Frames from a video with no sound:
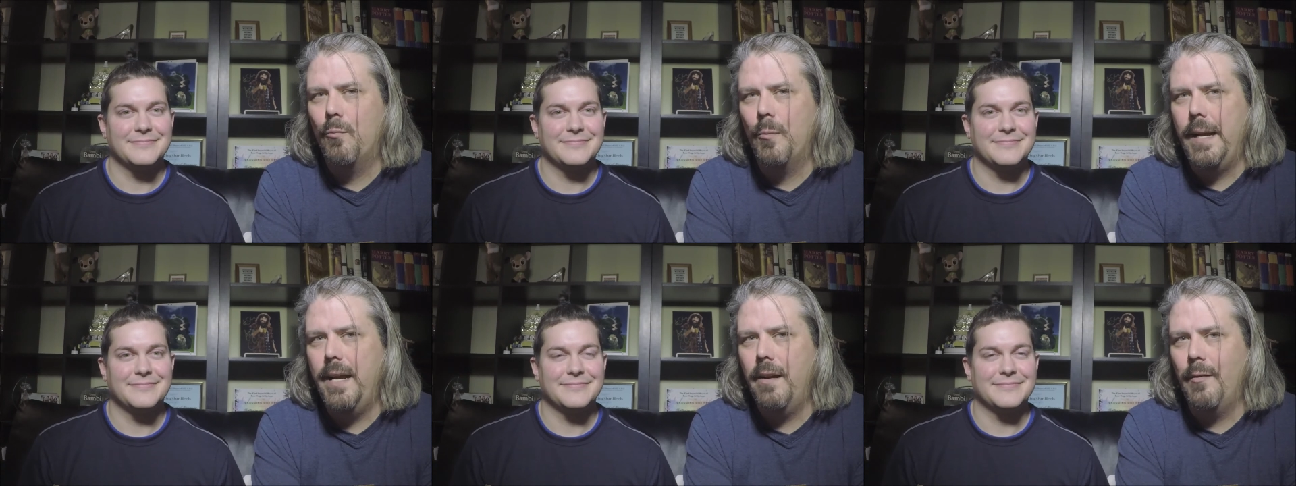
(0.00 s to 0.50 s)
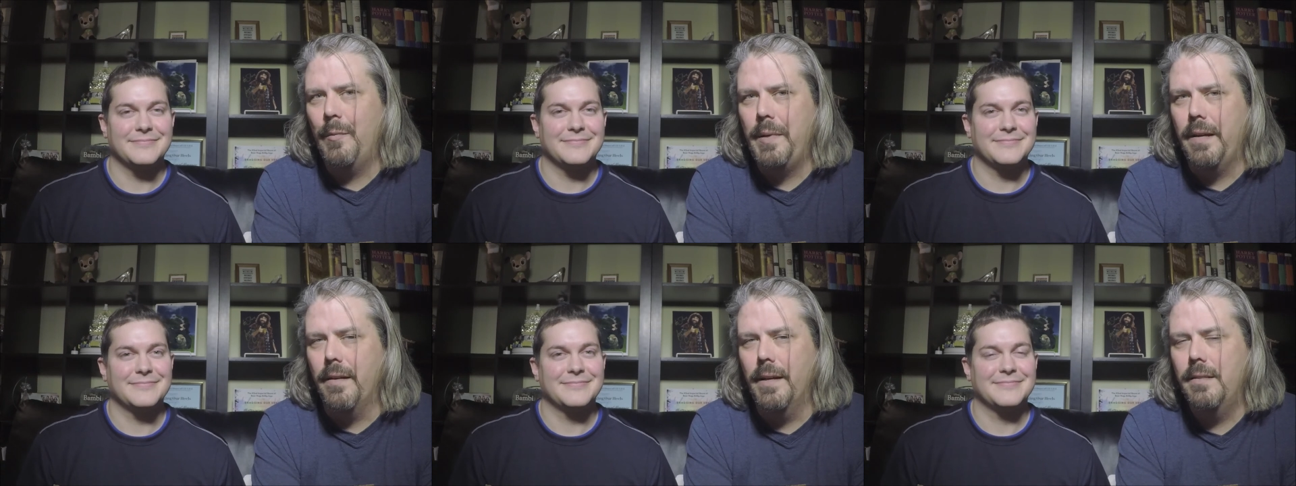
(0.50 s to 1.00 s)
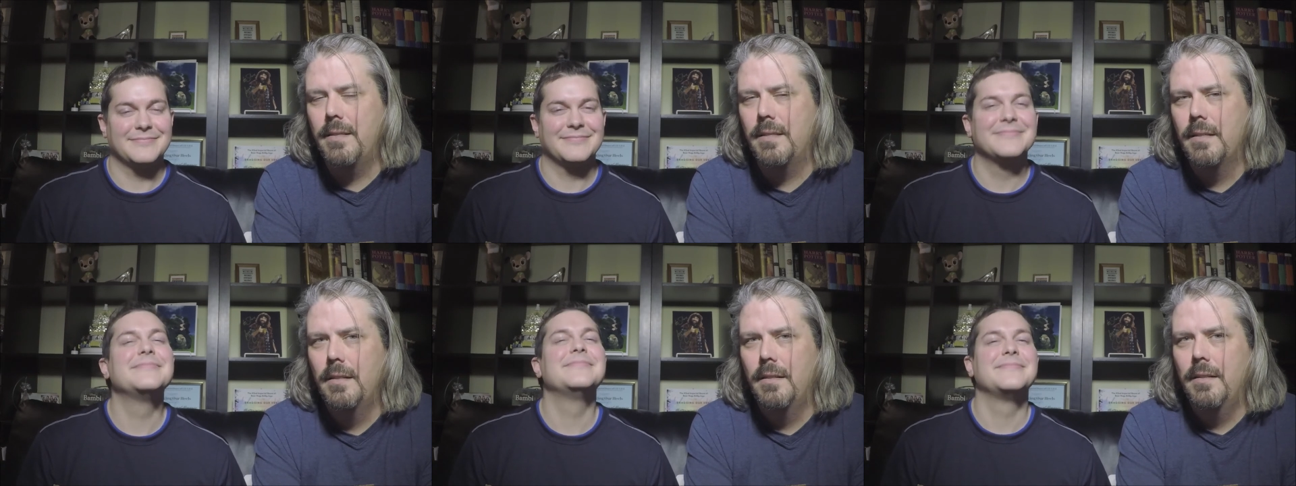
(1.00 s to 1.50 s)
Speaker 1: rare appearance,
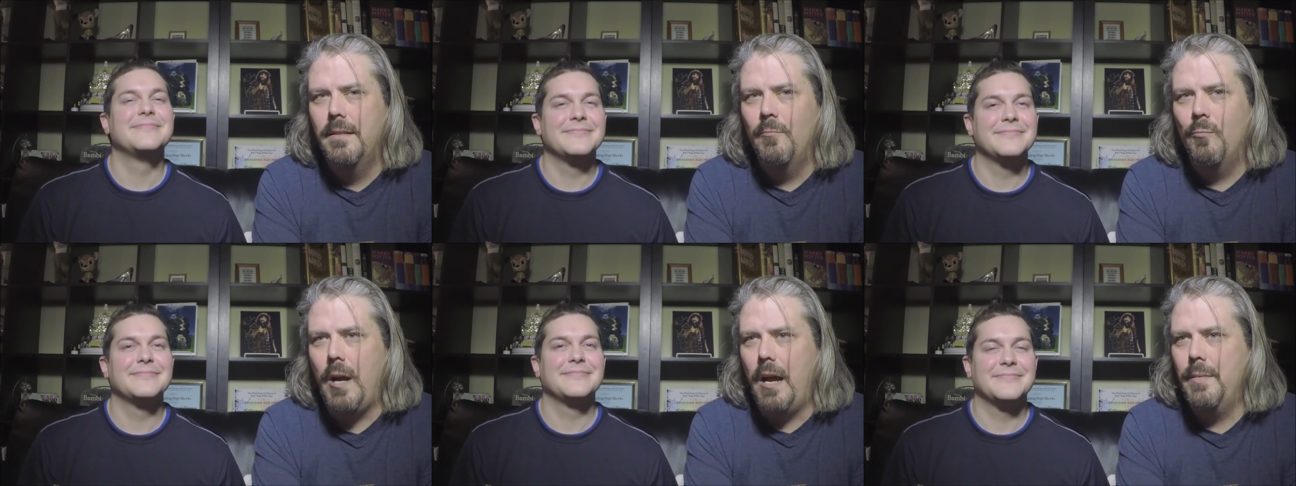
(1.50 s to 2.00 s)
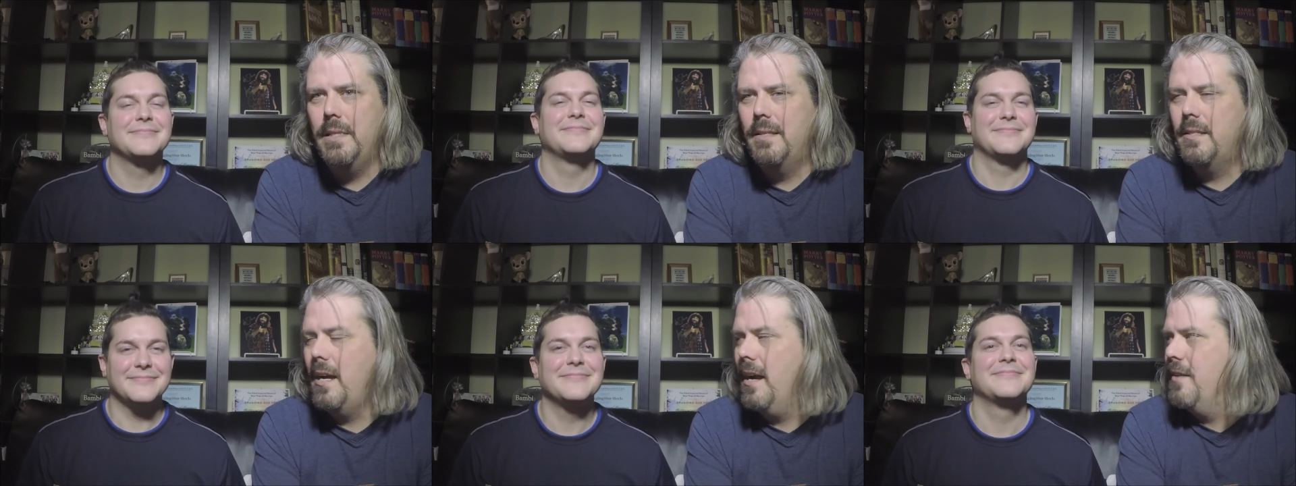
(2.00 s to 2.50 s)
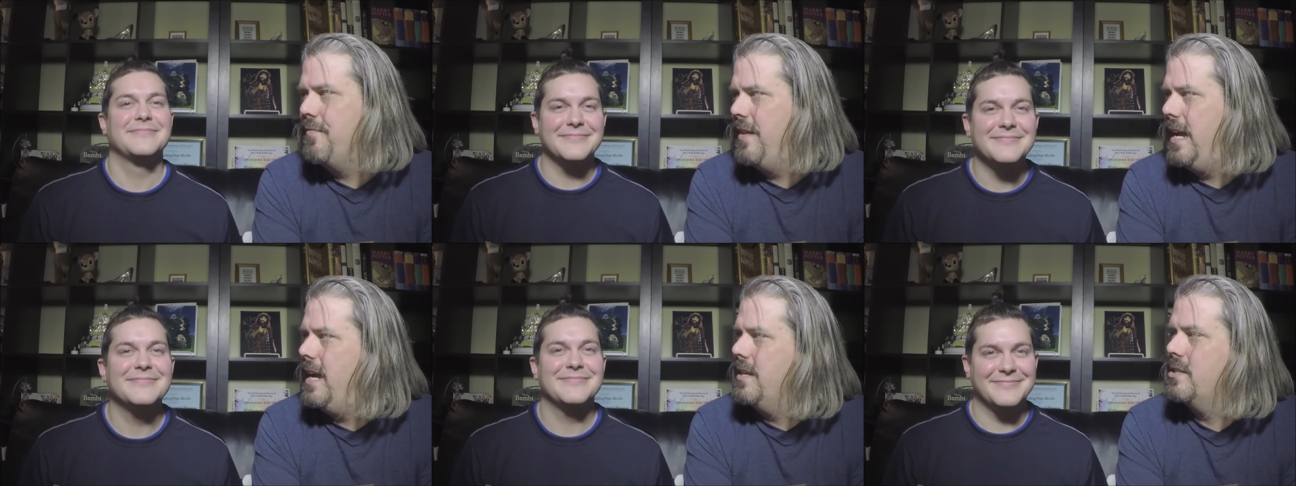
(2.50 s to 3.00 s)
Robin
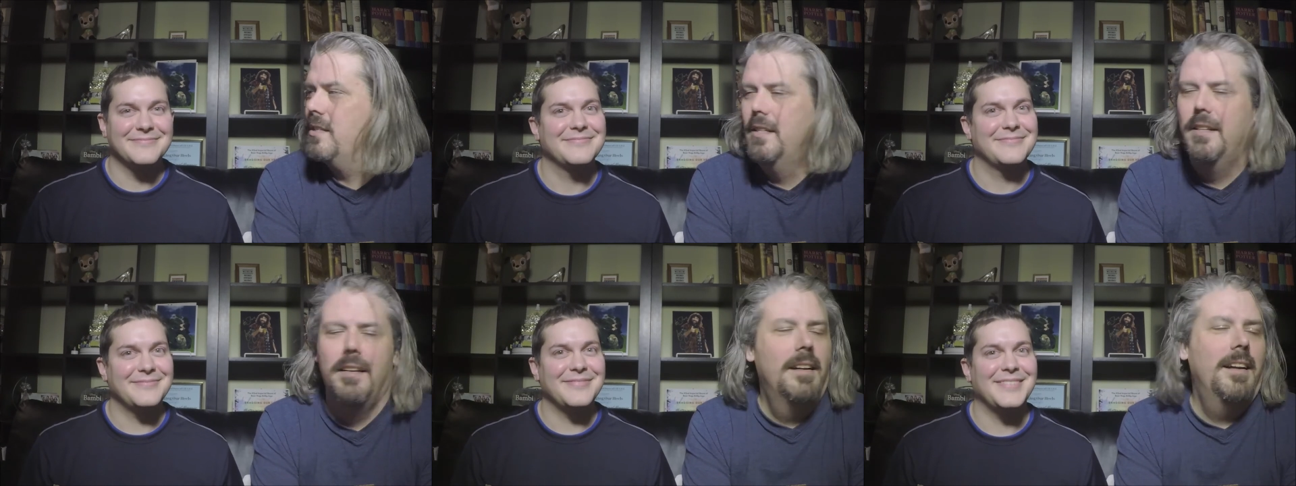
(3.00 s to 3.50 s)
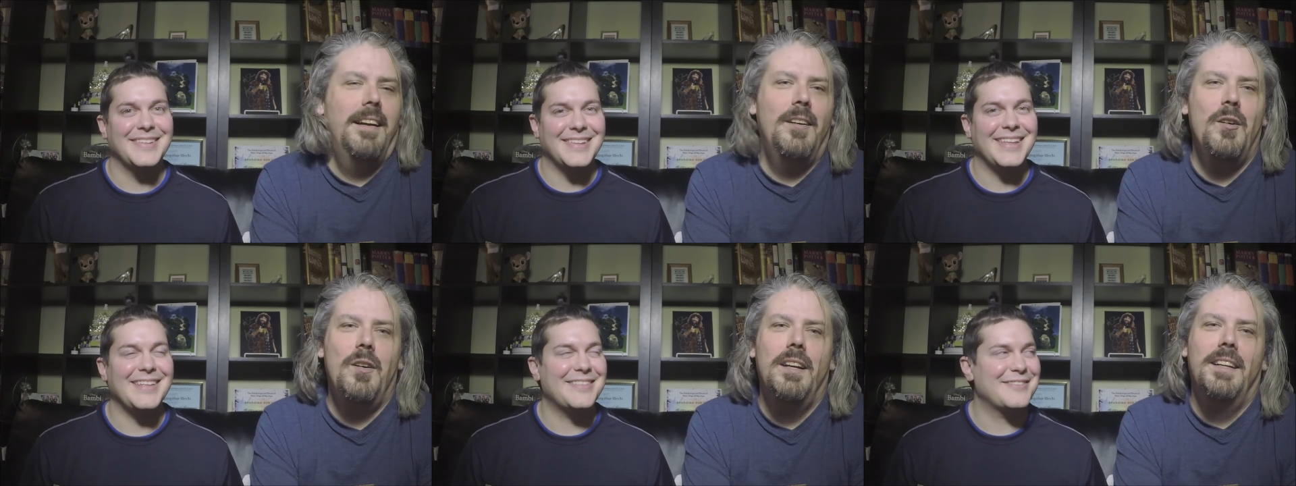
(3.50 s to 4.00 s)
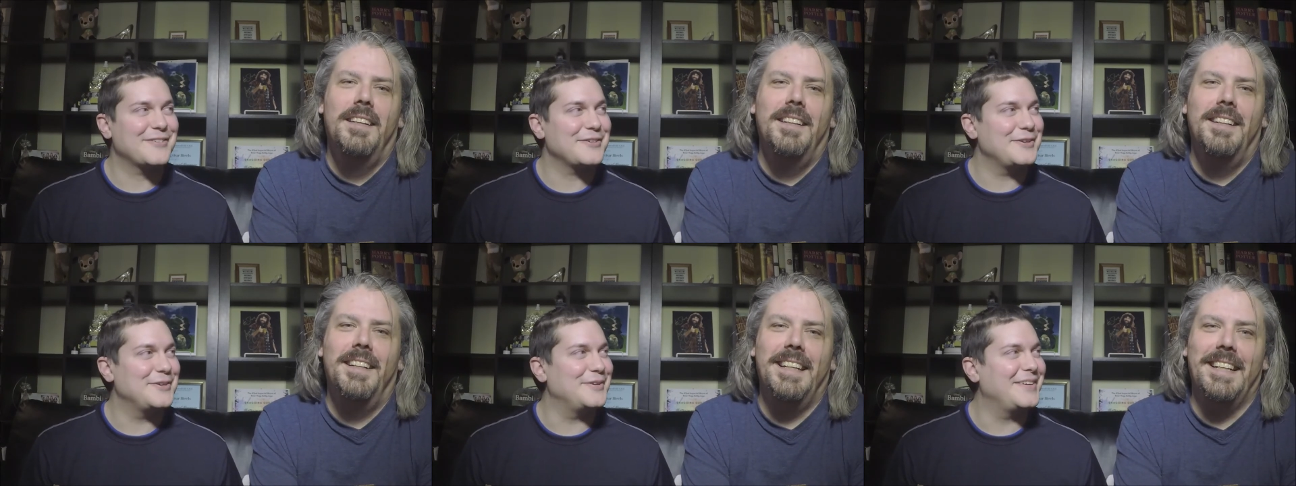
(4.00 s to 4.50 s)
Starfish. It's
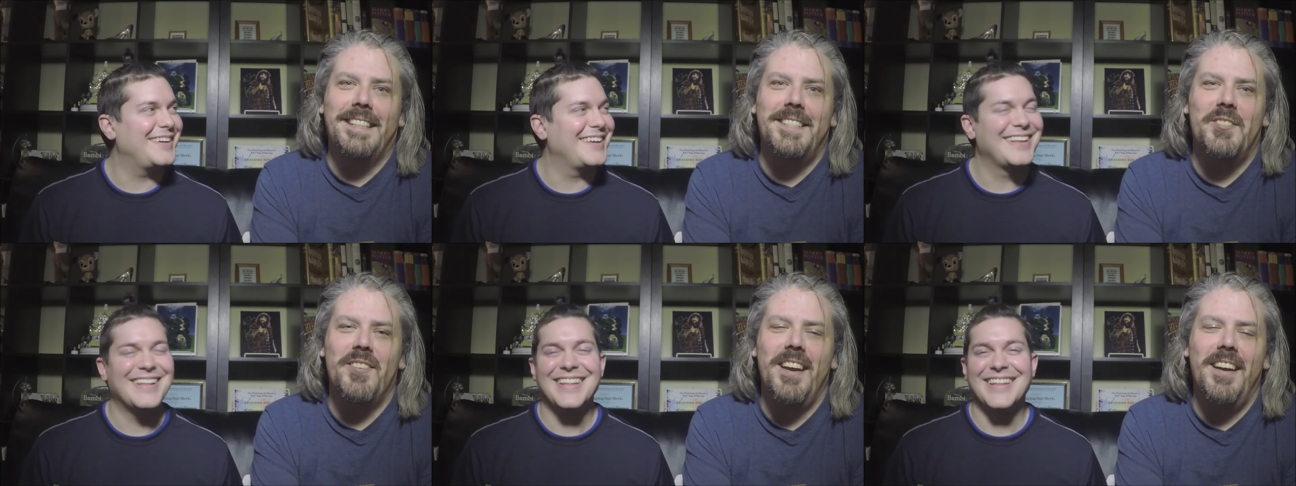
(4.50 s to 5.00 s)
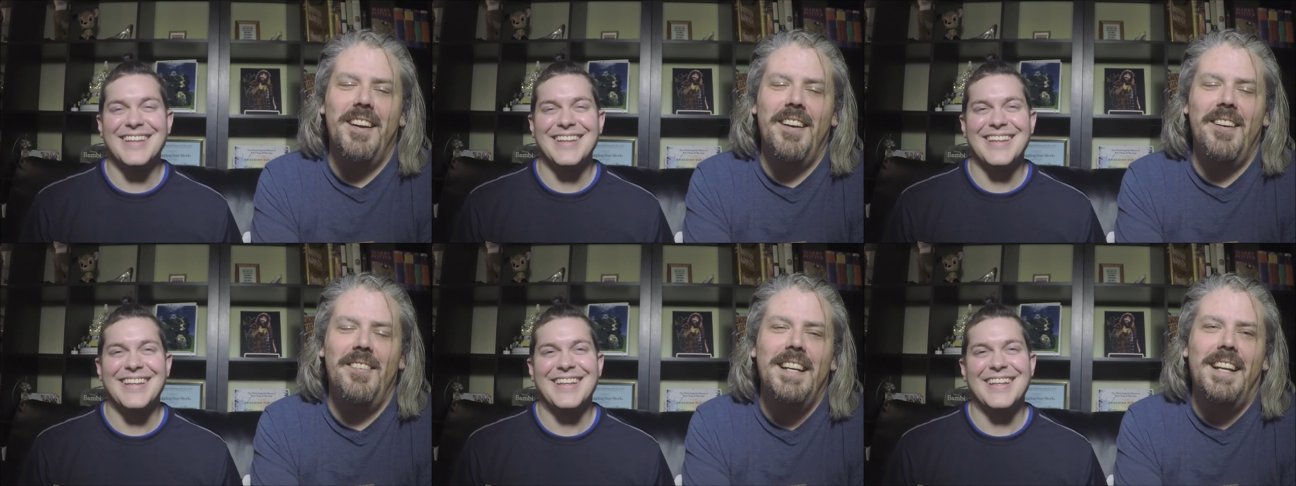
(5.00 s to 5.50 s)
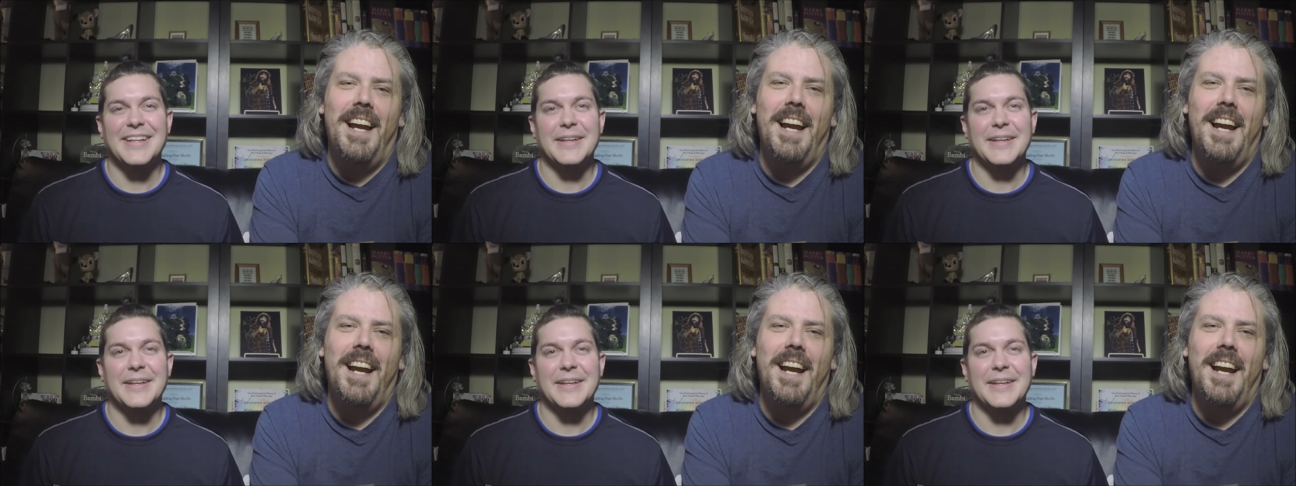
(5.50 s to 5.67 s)
true. It's true.